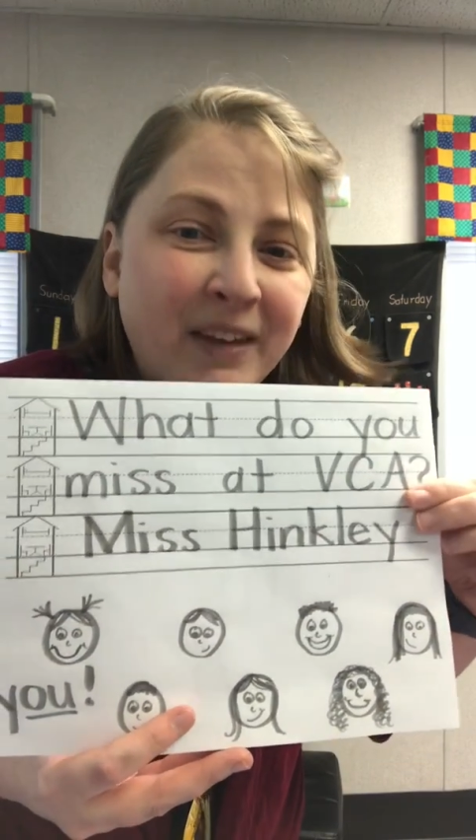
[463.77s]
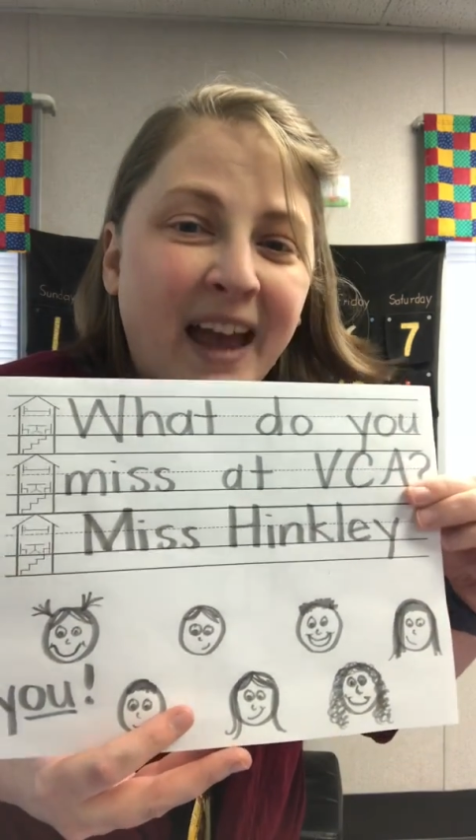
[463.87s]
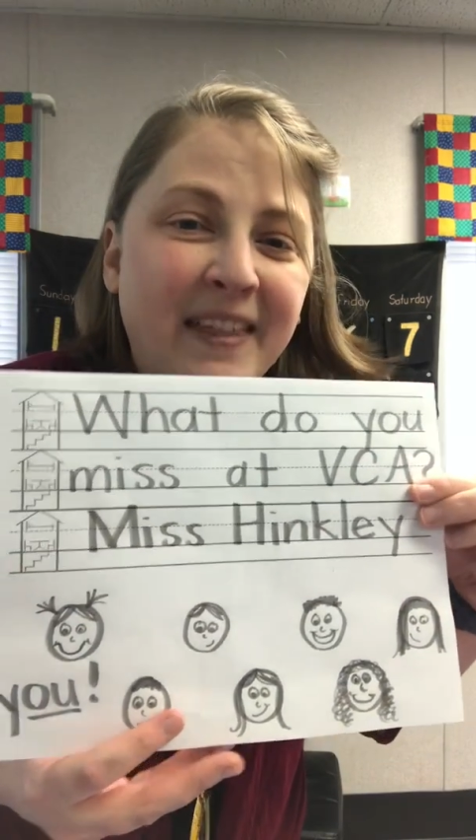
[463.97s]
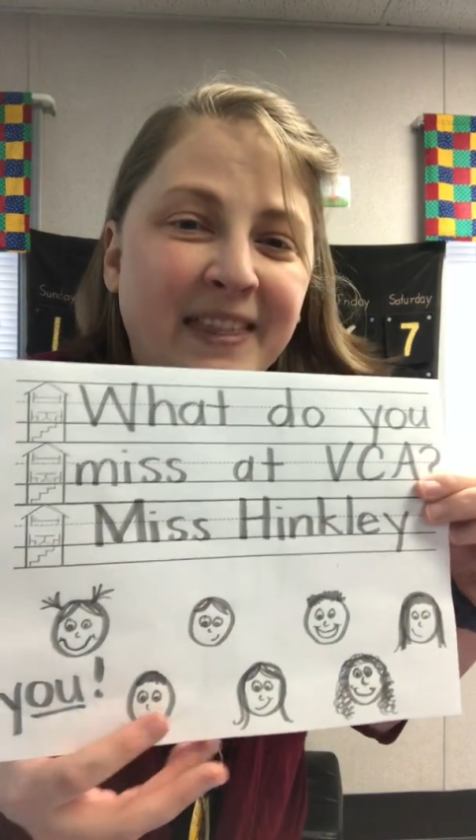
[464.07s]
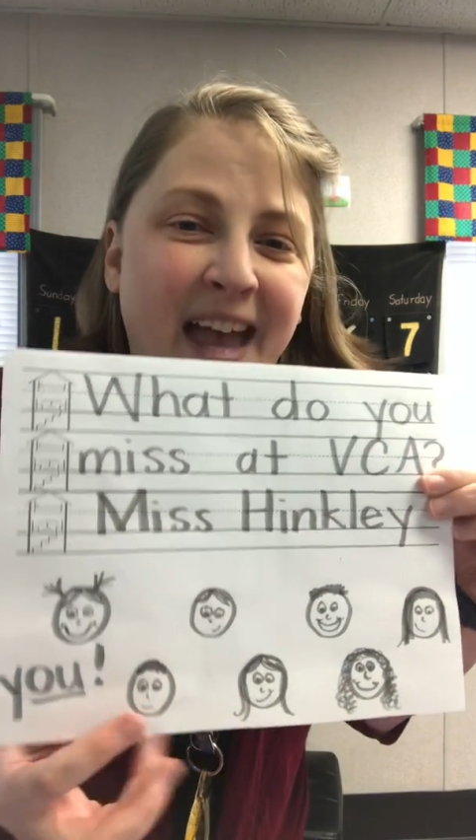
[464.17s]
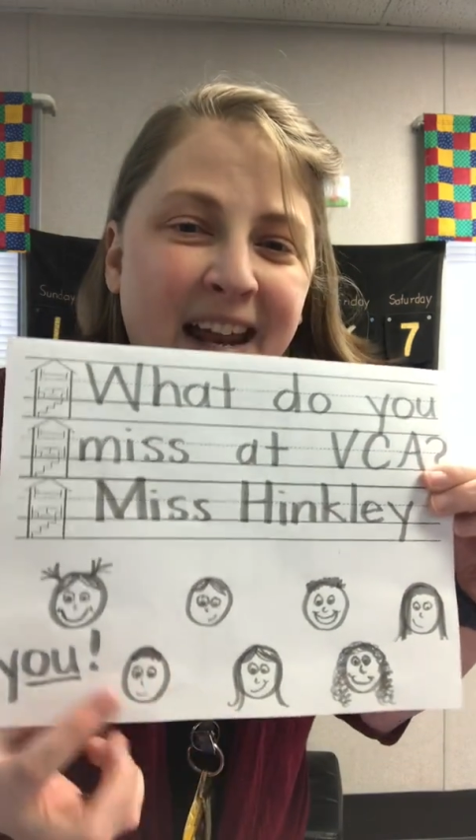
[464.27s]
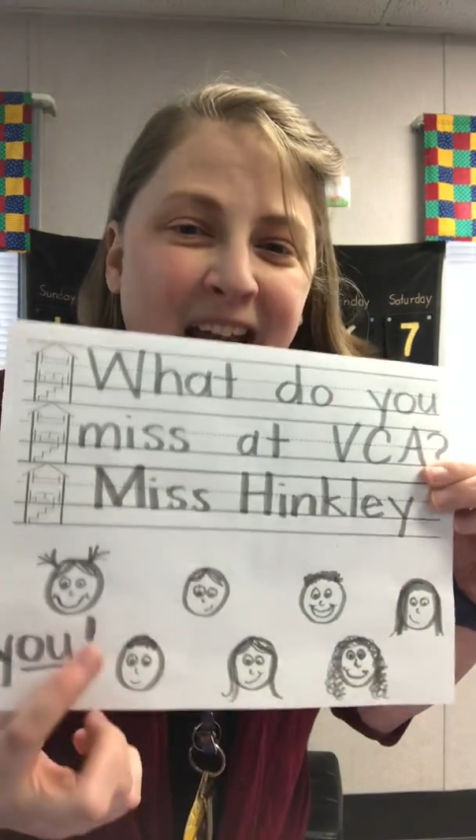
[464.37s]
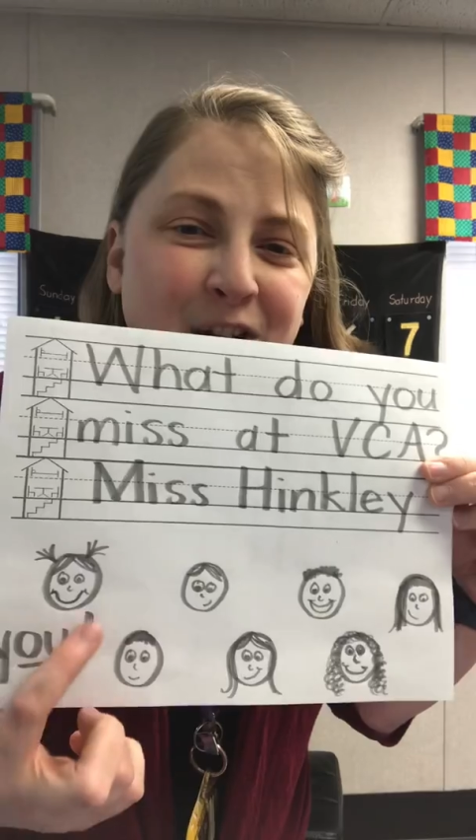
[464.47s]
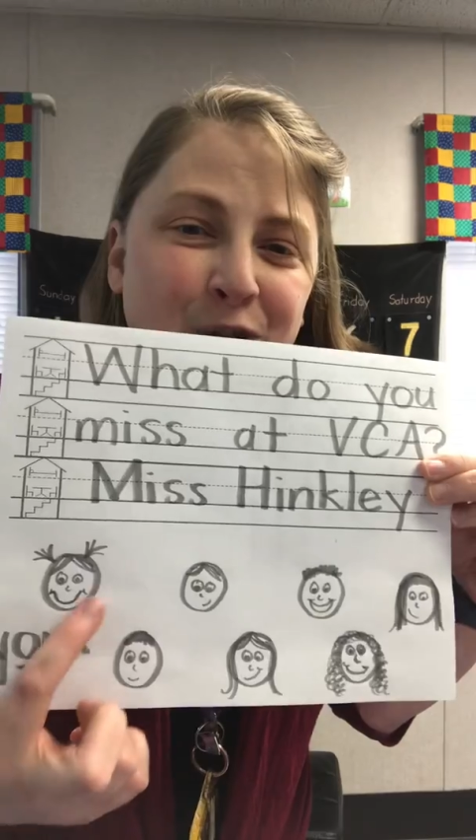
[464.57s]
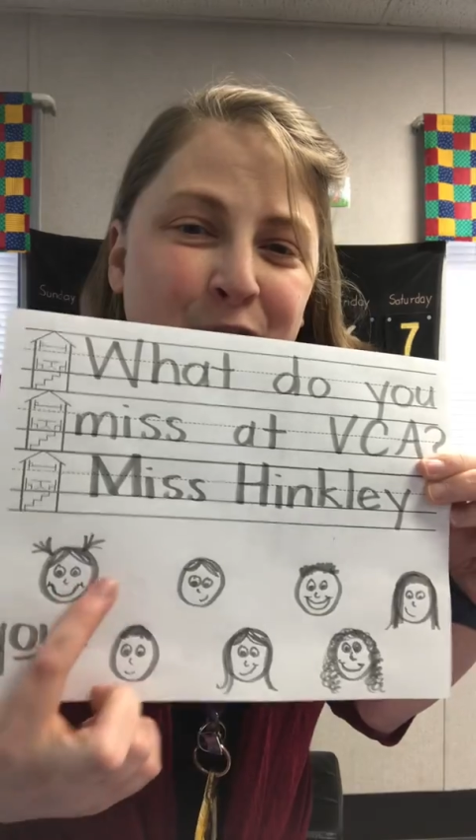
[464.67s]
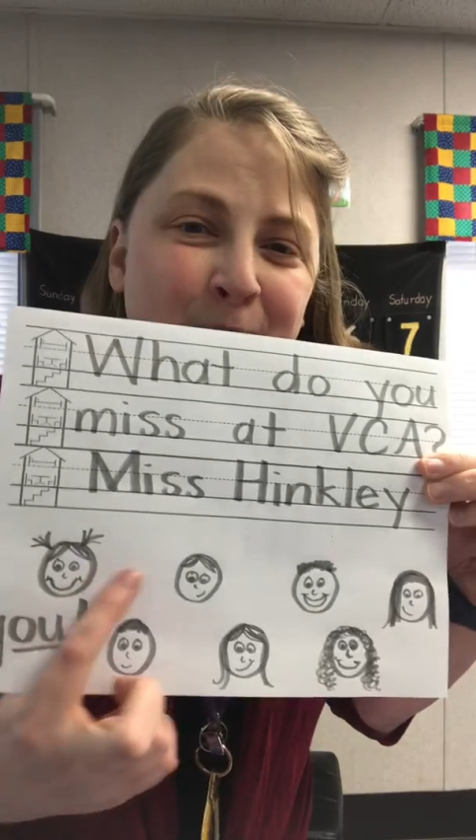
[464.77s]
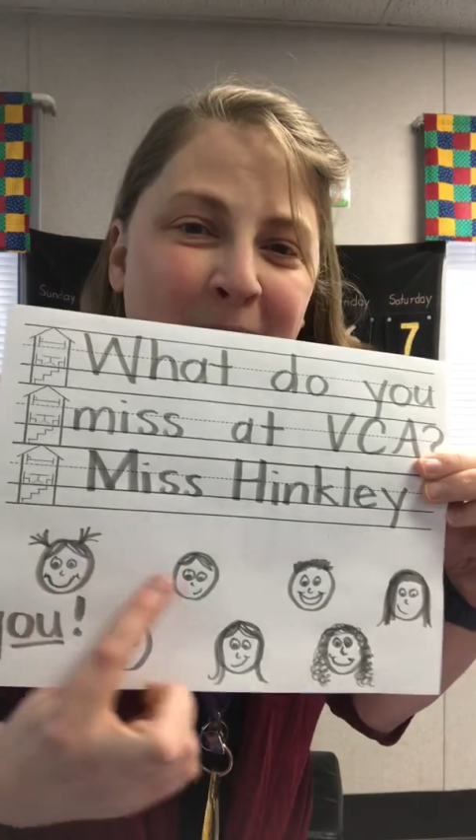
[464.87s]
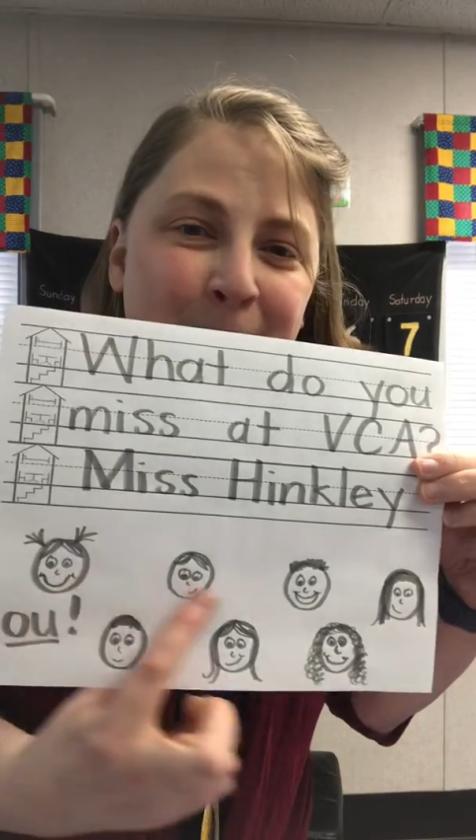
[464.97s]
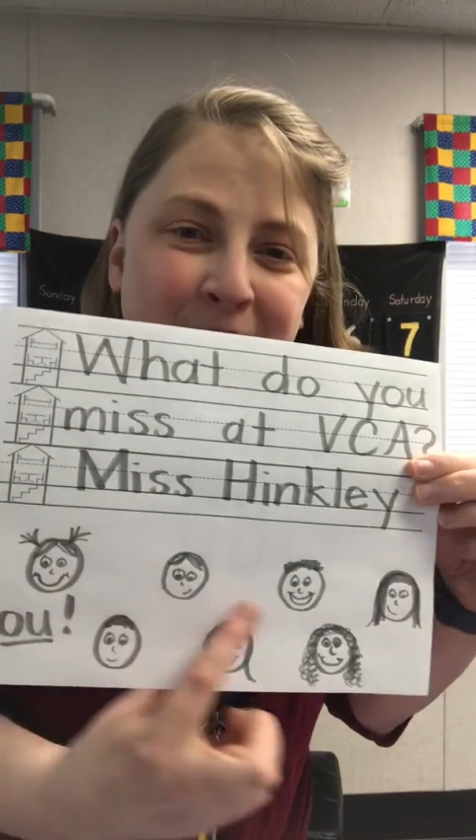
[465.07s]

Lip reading: And then I drew my